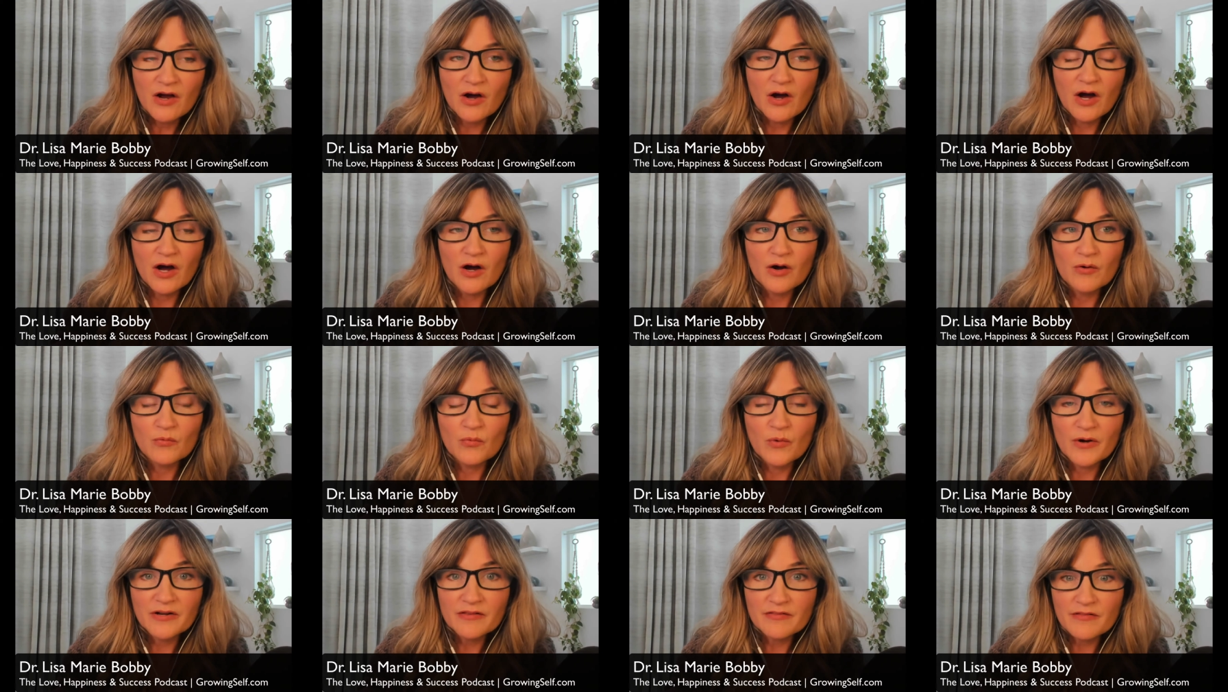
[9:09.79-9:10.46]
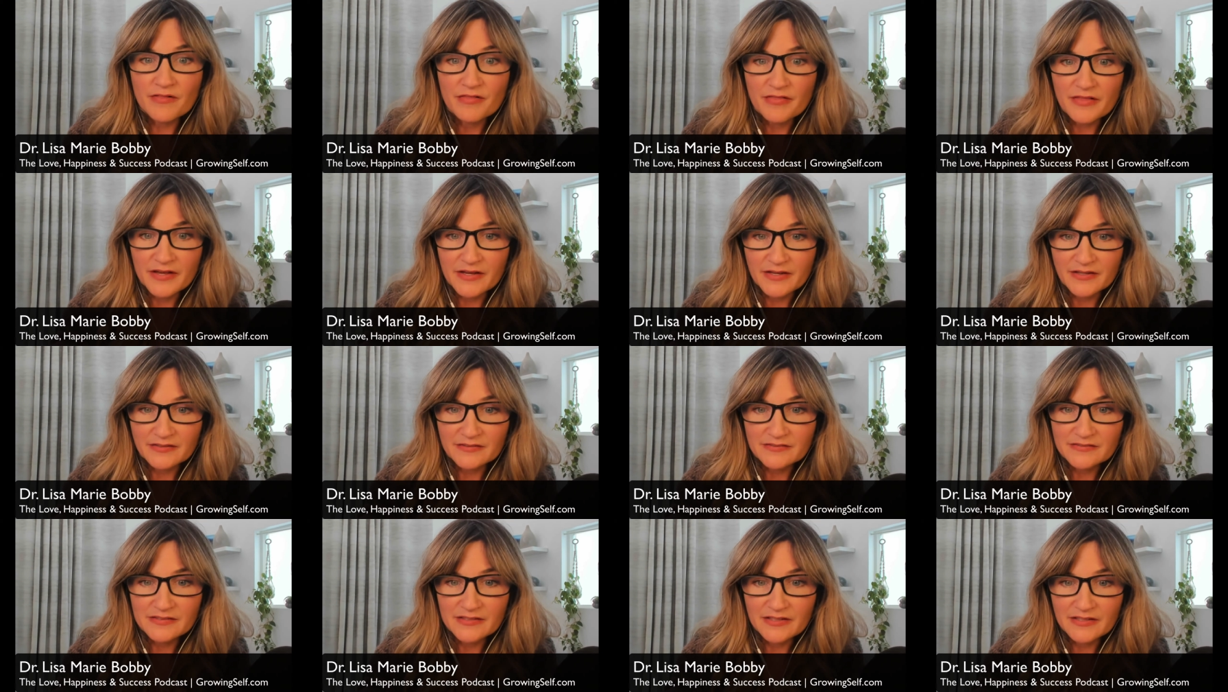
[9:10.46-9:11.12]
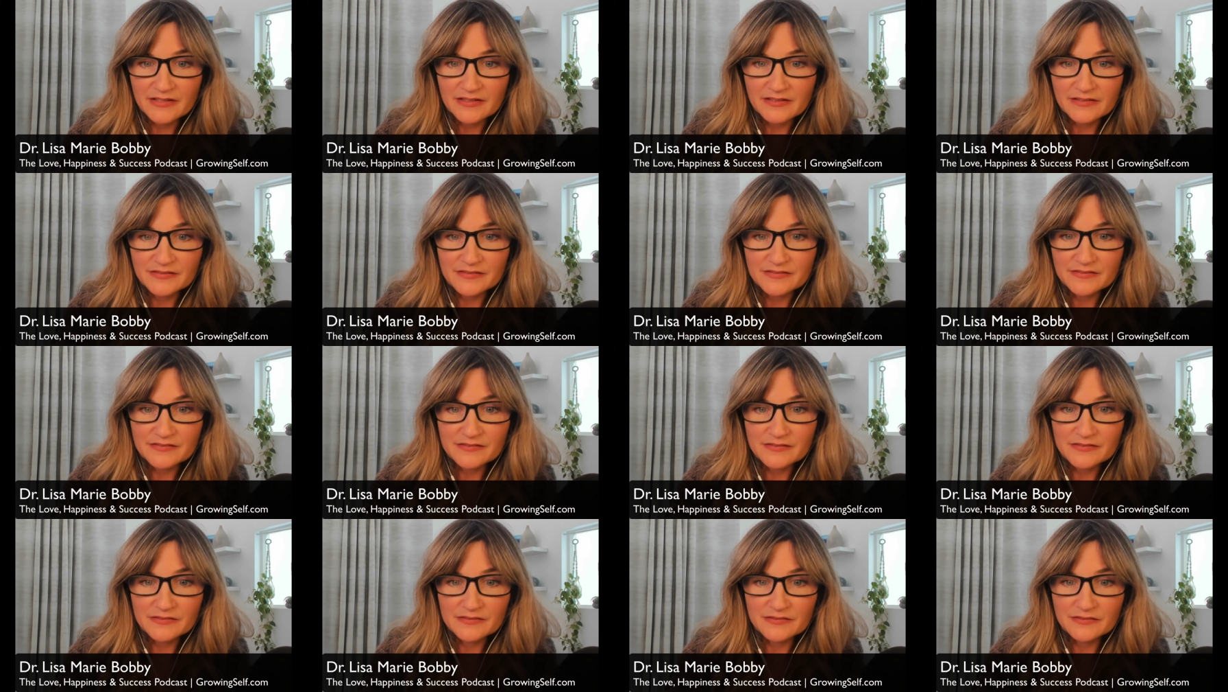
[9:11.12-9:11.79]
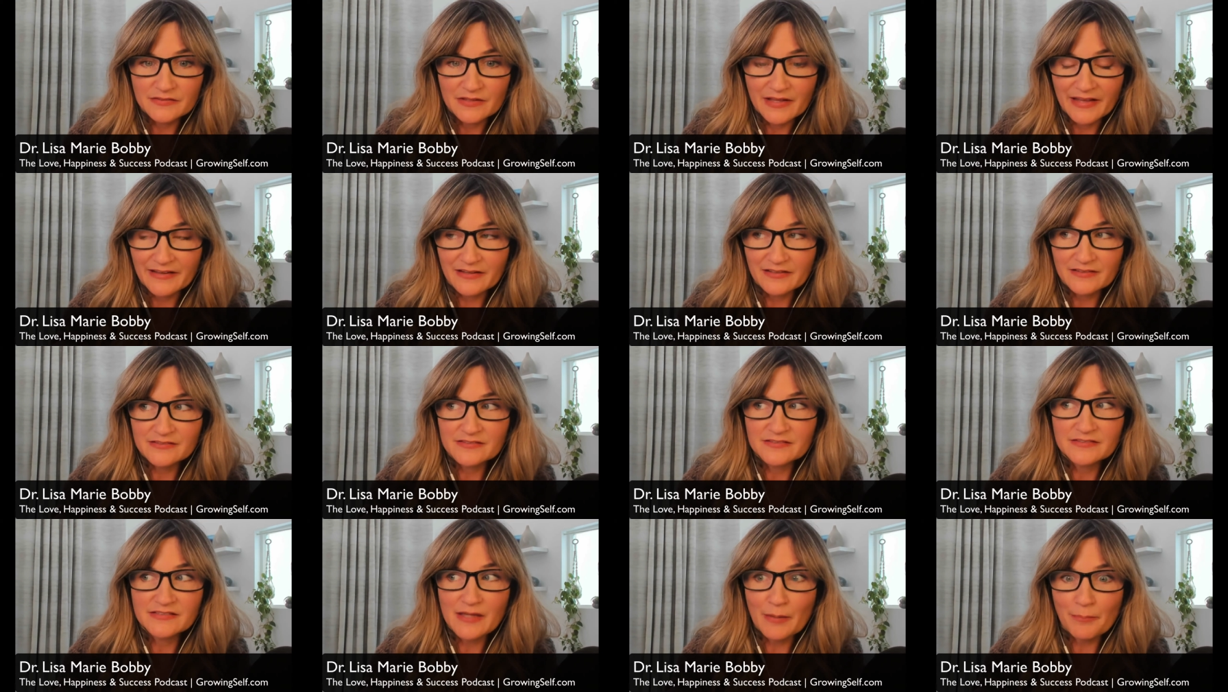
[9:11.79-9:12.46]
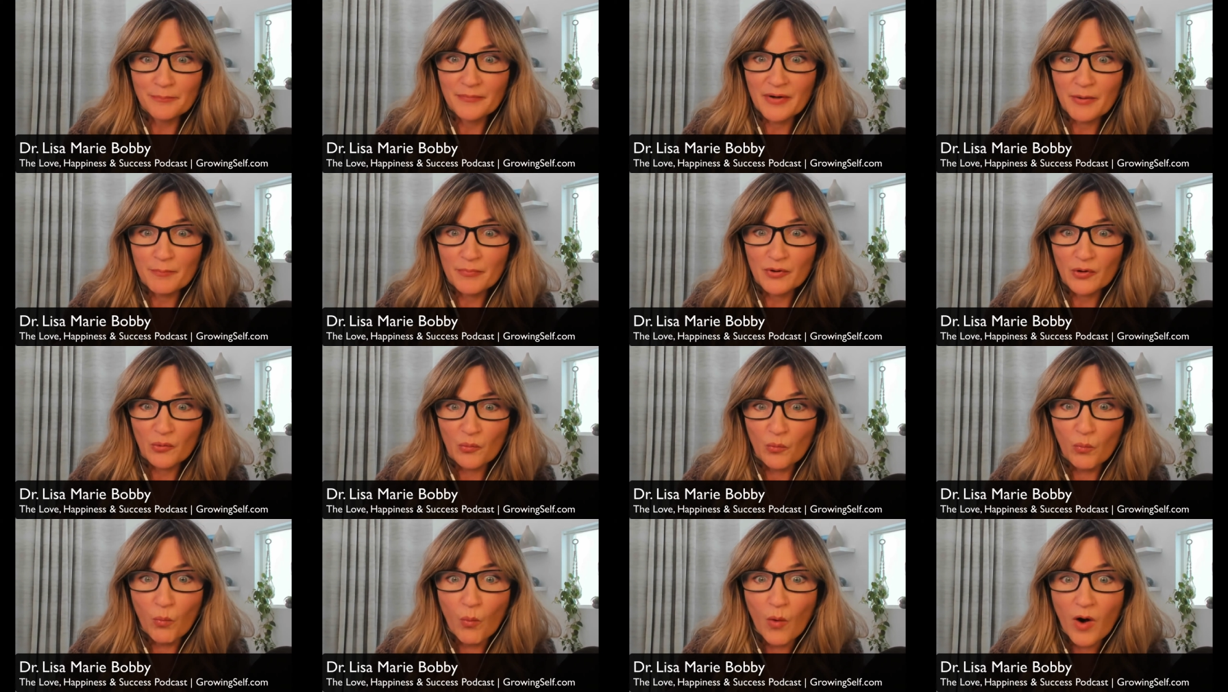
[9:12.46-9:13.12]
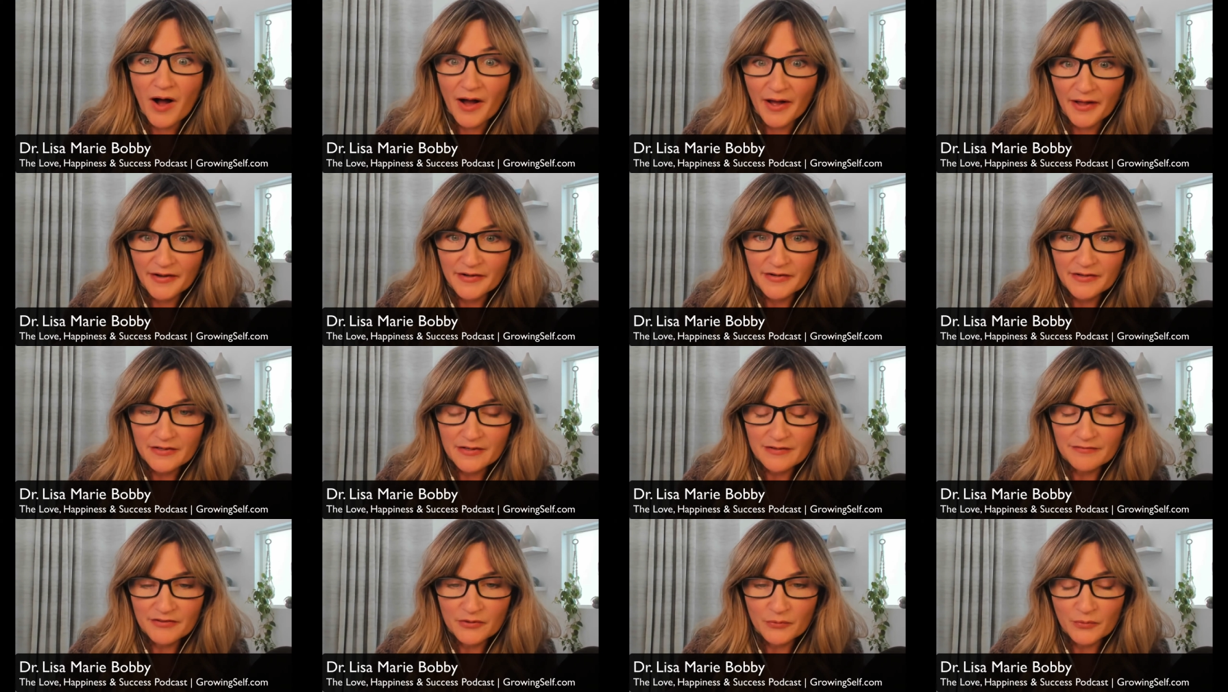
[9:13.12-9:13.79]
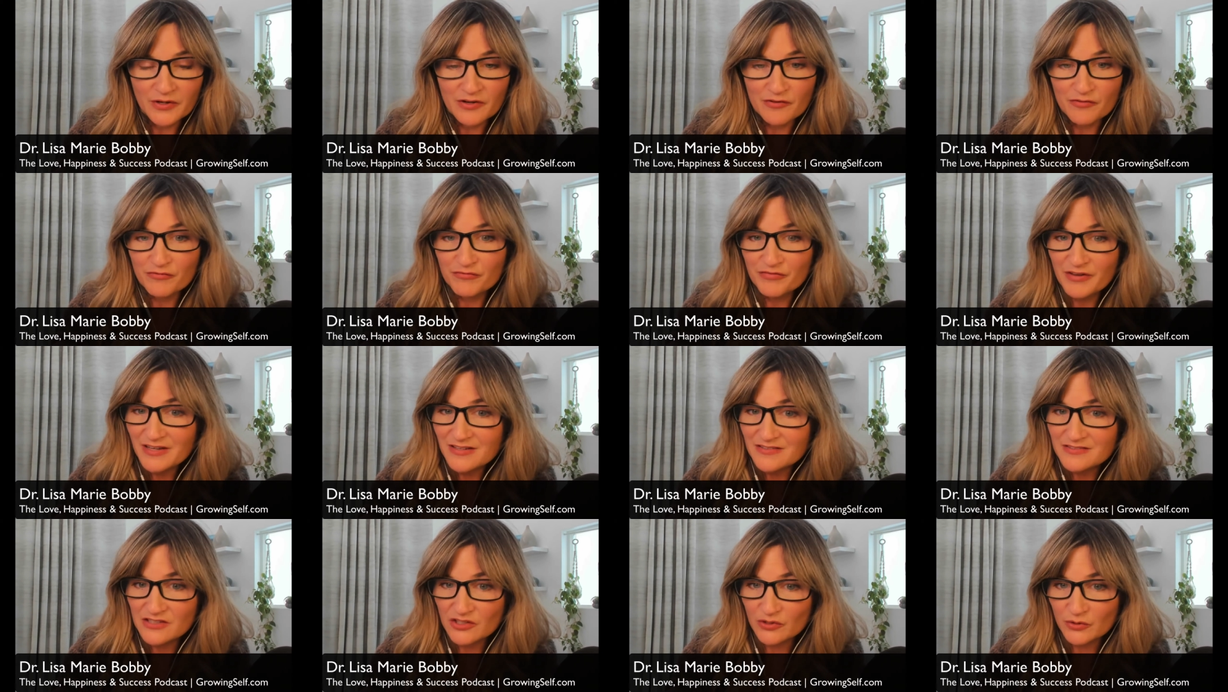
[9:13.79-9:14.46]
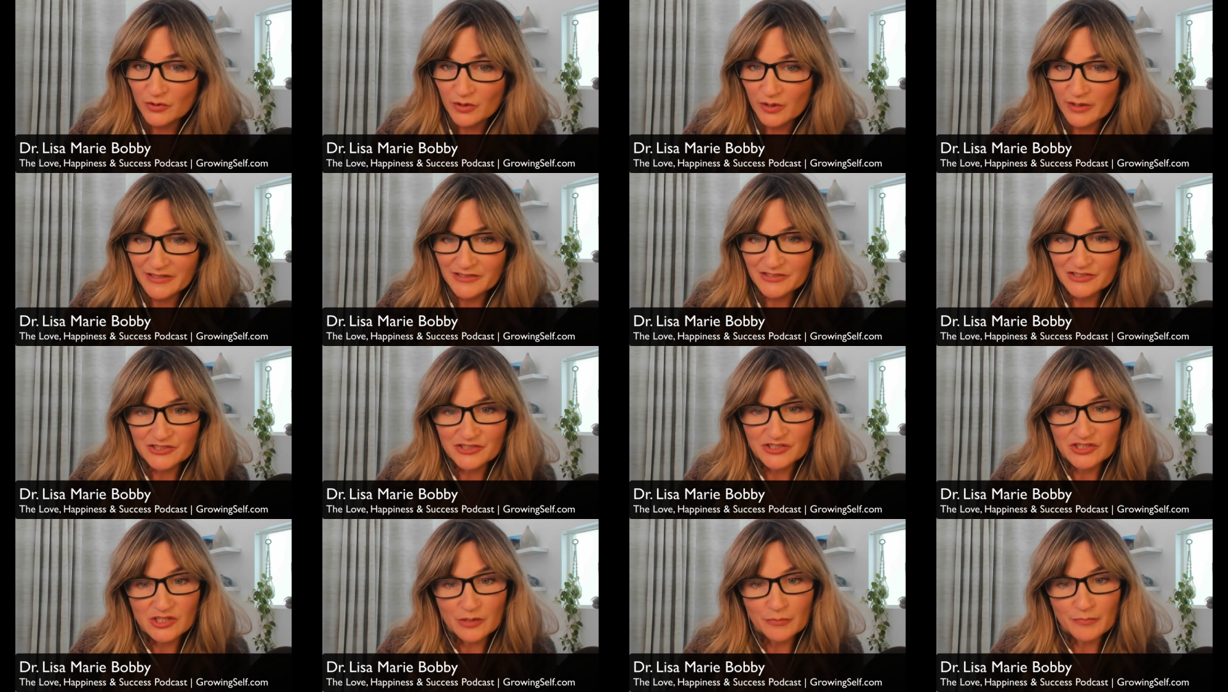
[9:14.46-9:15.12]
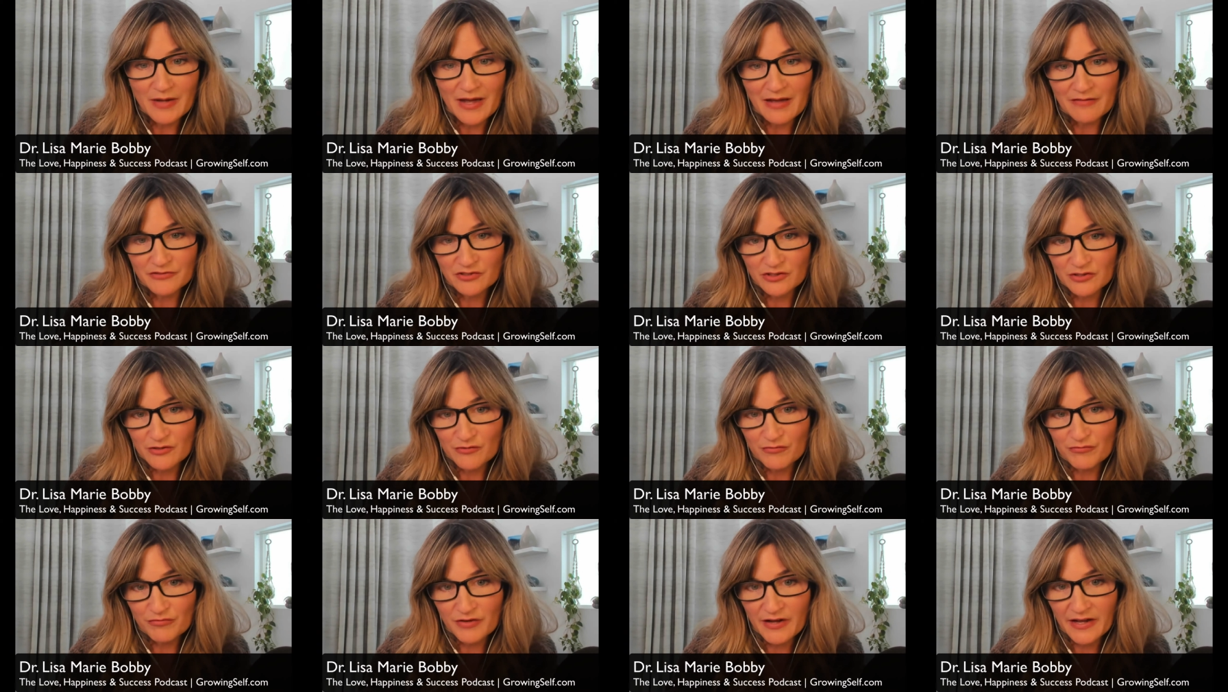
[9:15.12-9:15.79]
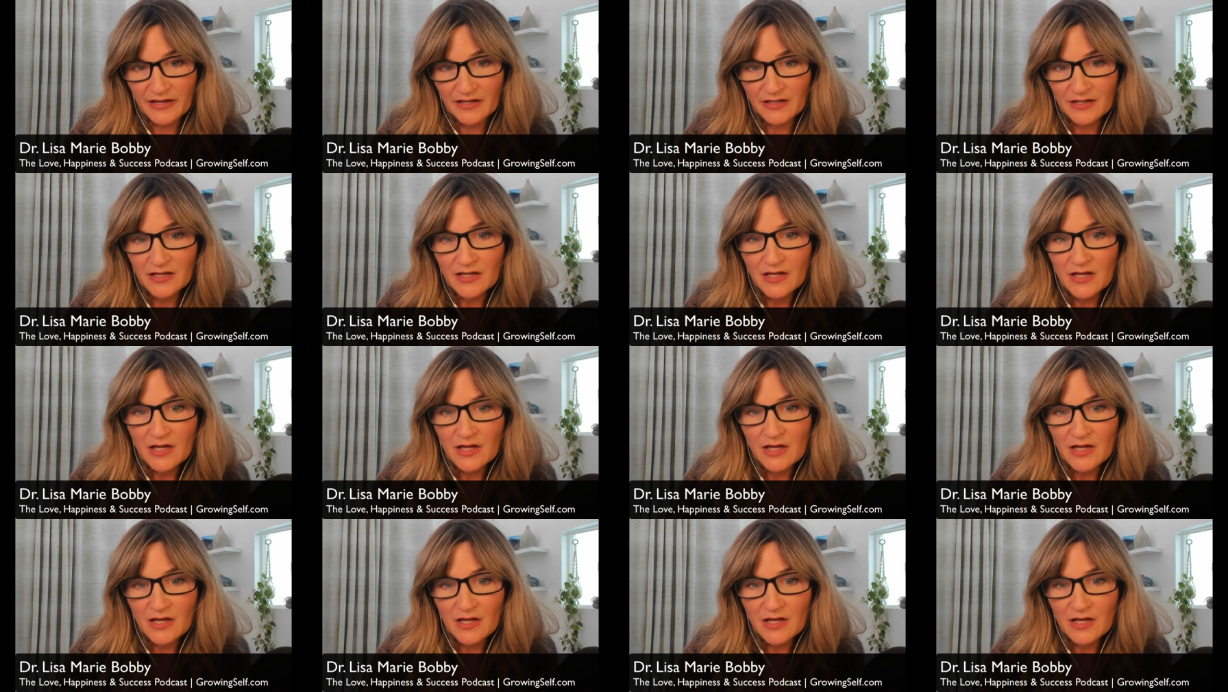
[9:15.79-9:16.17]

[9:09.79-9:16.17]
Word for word: uh, one of the things that is like step number one, if you want to fix your relationship after a fight,